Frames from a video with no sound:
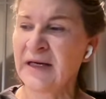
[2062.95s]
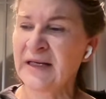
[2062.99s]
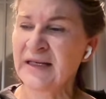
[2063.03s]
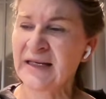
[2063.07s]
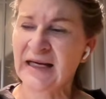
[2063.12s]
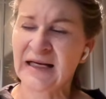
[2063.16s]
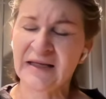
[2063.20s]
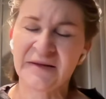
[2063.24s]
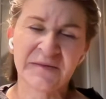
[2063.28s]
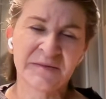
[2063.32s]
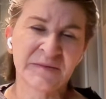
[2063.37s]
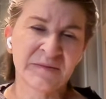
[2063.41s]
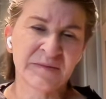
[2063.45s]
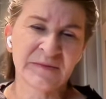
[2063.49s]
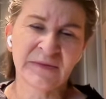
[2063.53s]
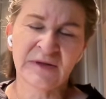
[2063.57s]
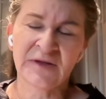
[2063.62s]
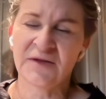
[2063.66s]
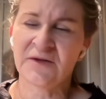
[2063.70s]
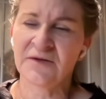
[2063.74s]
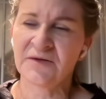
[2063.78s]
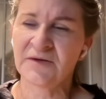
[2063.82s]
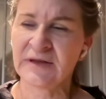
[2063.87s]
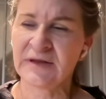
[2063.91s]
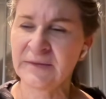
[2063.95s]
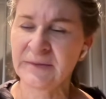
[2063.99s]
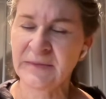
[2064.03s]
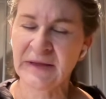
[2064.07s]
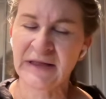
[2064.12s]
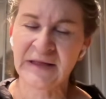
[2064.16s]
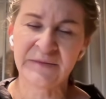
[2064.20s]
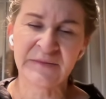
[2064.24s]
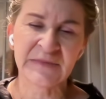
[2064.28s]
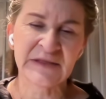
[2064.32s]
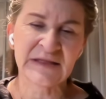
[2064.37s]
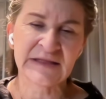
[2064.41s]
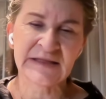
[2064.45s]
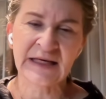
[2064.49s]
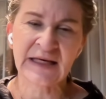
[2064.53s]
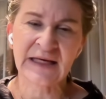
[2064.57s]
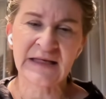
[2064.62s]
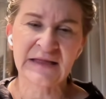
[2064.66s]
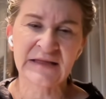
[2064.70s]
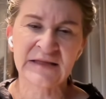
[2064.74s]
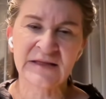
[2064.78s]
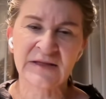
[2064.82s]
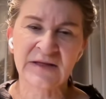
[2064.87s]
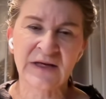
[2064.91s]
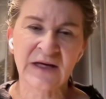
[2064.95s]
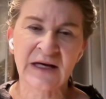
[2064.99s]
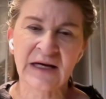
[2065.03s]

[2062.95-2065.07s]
dad you know he made mistakes uh,